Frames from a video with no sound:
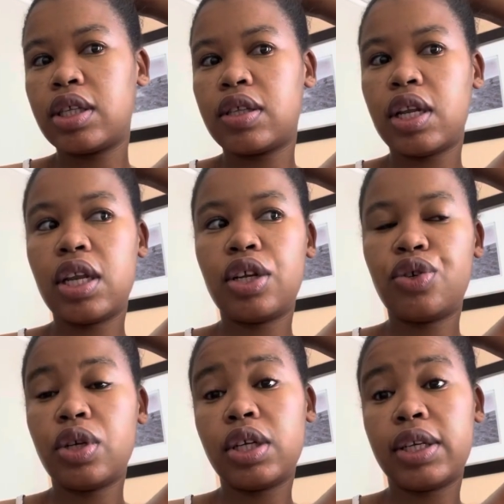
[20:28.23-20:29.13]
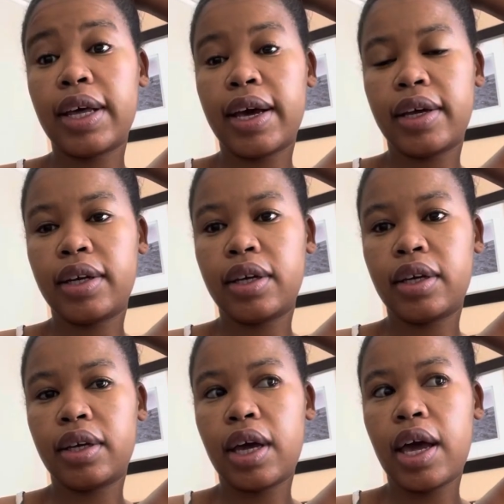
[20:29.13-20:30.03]
literally
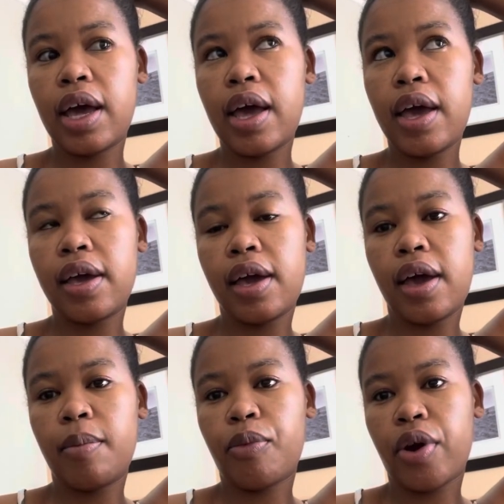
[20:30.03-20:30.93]
9 a.m.